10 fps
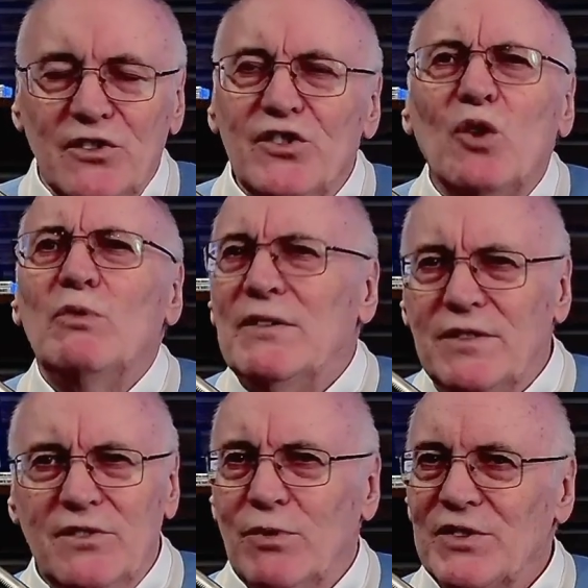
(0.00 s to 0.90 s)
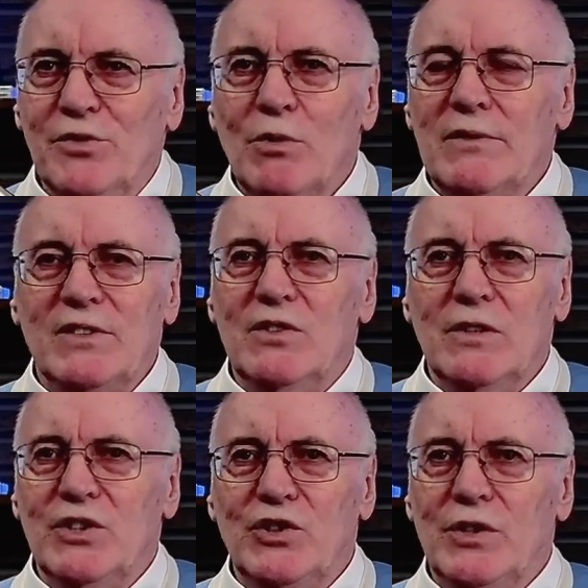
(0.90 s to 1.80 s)
no reference whatsoever to
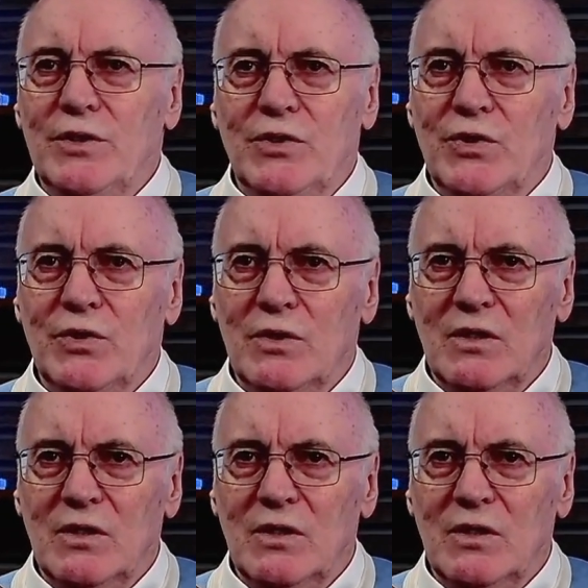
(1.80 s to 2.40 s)
the church.